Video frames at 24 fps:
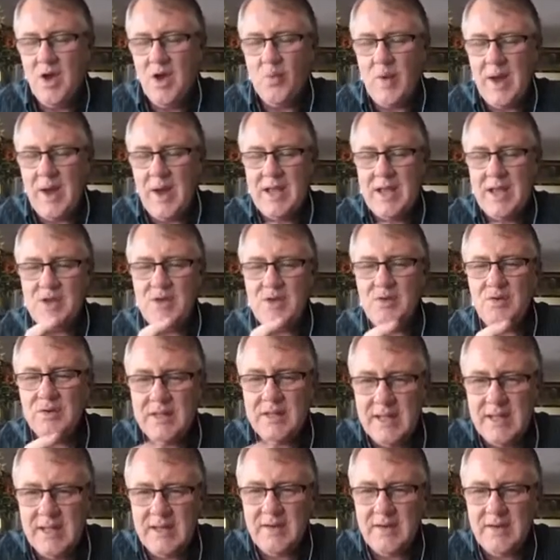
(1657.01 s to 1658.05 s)
When you
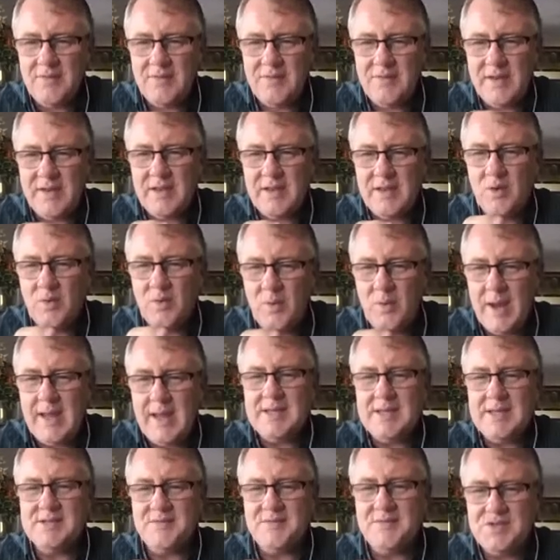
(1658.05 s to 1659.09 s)
live in the
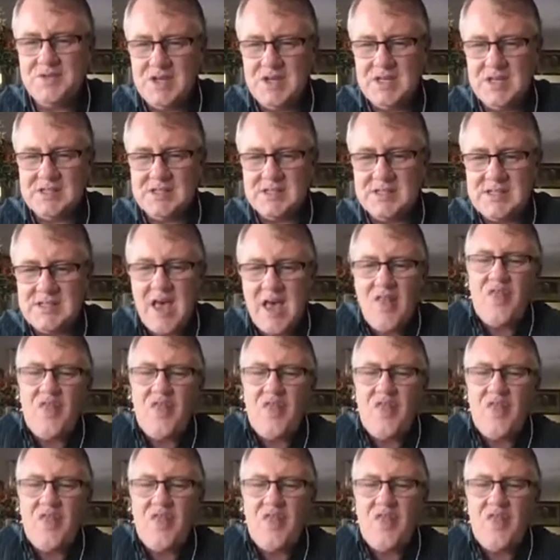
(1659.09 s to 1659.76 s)
ways of Jesus,